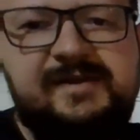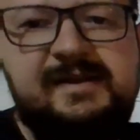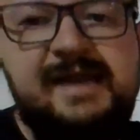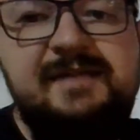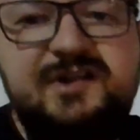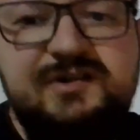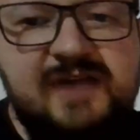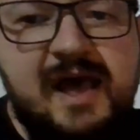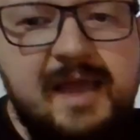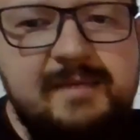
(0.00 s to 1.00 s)
a later
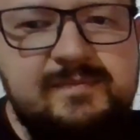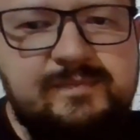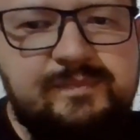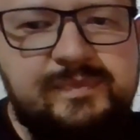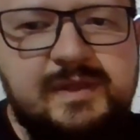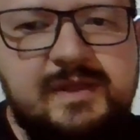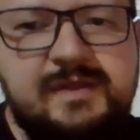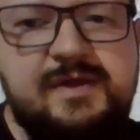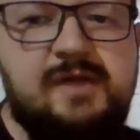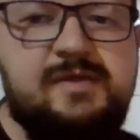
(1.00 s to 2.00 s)
time in
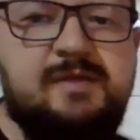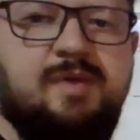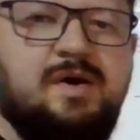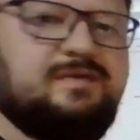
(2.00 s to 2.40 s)
the other box.